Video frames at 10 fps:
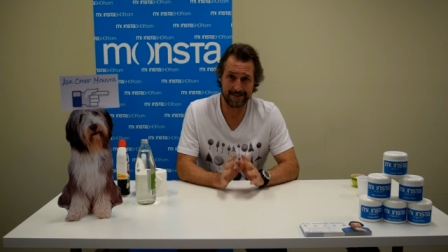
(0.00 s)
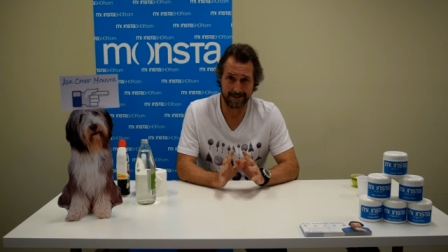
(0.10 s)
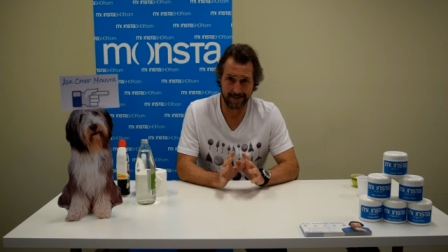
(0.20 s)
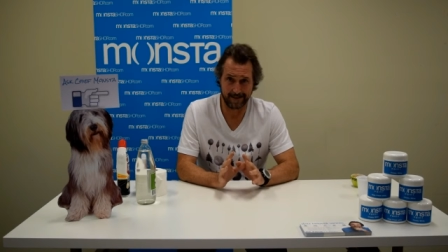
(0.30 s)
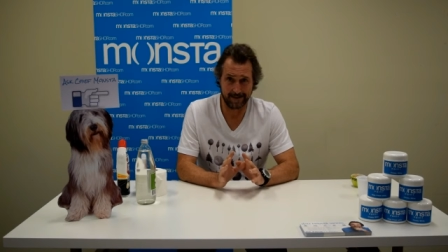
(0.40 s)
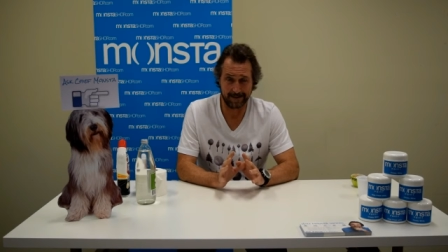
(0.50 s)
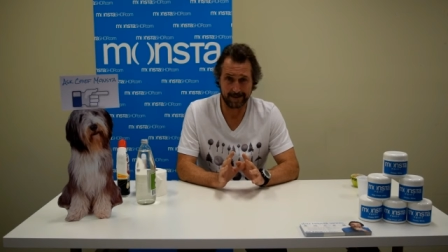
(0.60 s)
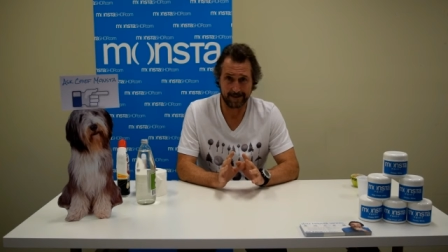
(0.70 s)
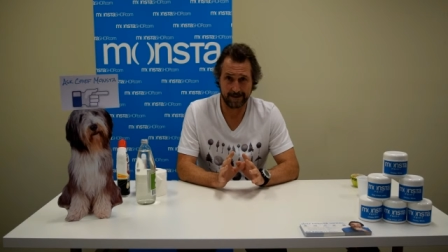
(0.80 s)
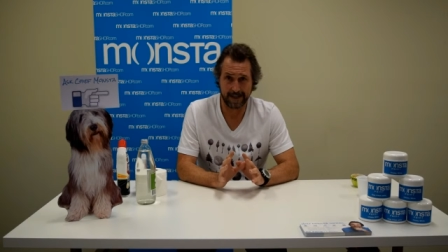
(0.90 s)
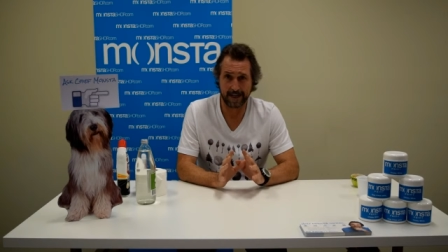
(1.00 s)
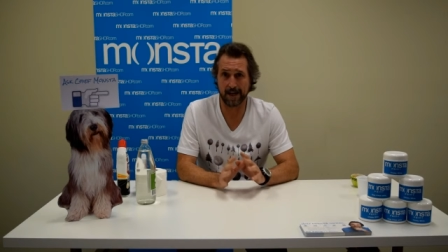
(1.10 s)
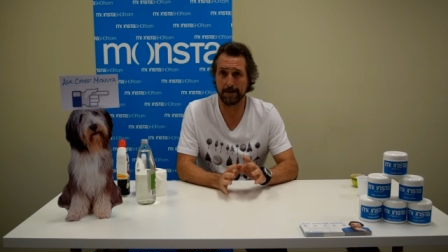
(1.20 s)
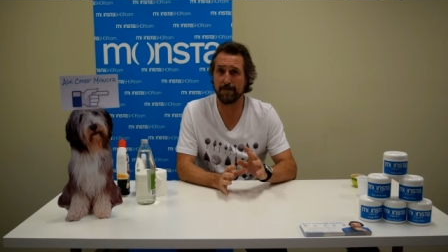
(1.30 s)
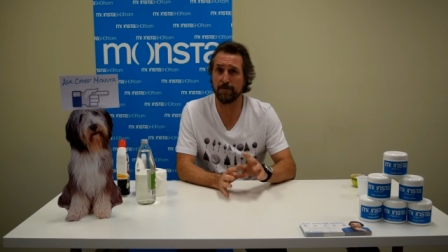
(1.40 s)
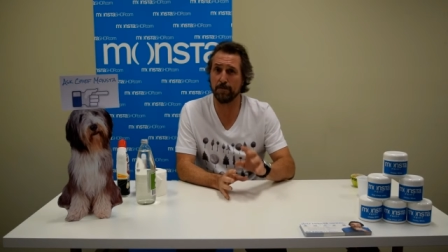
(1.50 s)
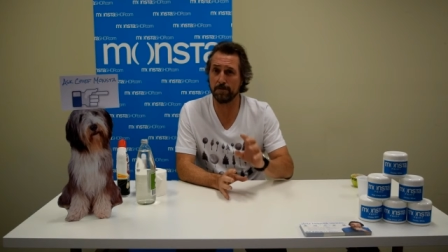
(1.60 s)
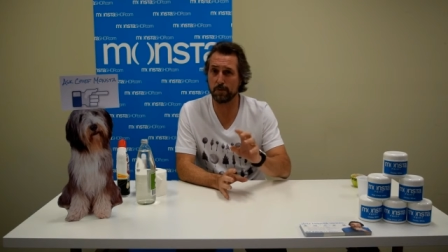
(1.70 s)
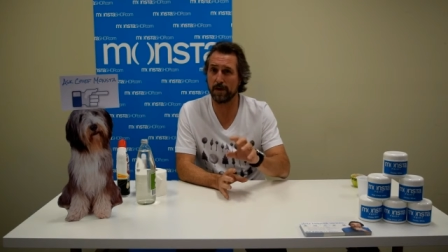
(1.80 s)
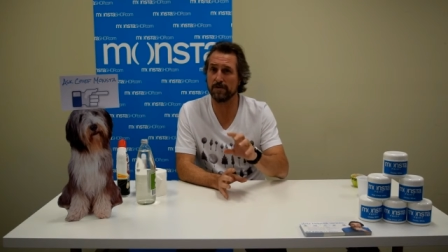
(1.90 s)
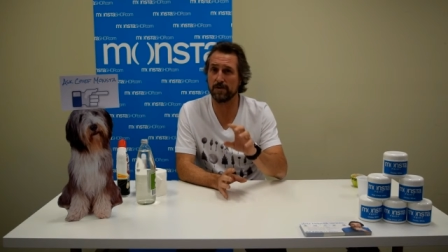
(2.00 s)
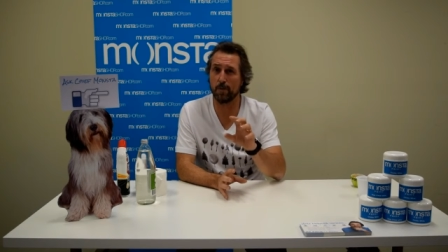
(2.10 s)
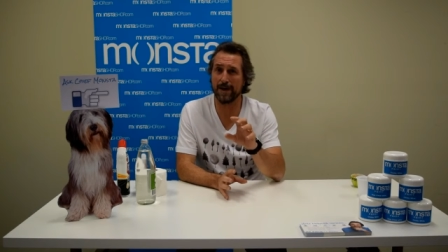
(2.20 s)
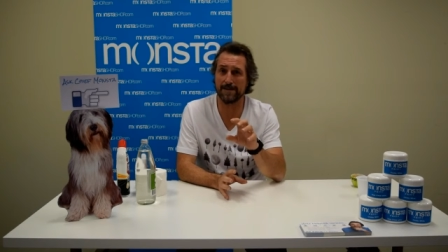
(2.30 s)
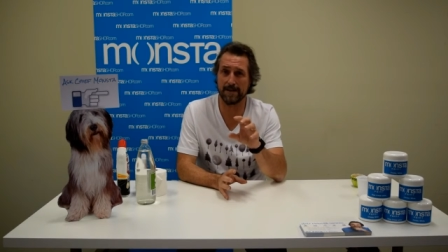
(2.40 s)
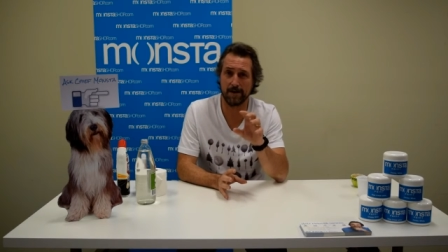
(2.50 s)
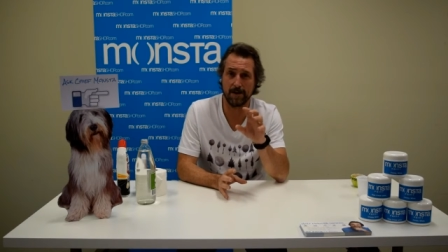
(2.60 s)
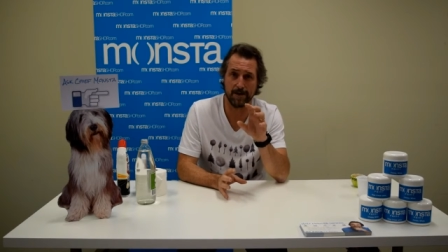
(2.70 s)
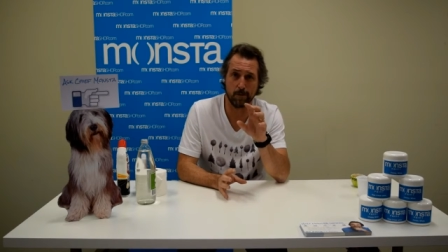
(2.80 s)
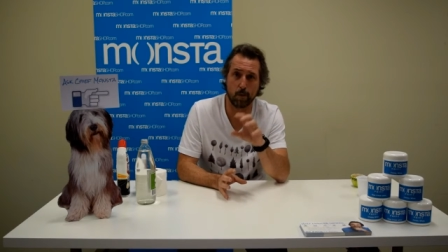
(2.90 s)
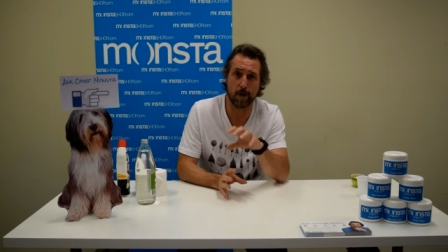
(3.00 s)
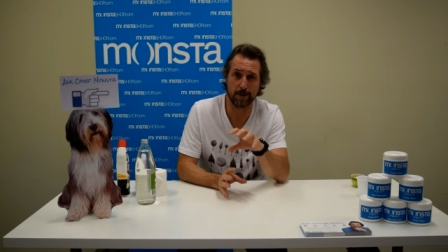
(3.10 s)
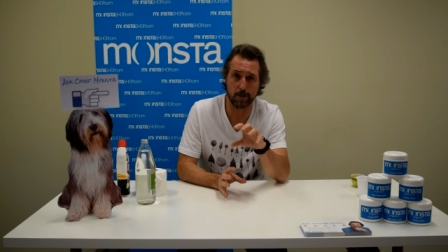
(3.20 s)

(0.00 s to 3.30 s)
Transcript: silicons are going to perform as well as the ones that are either white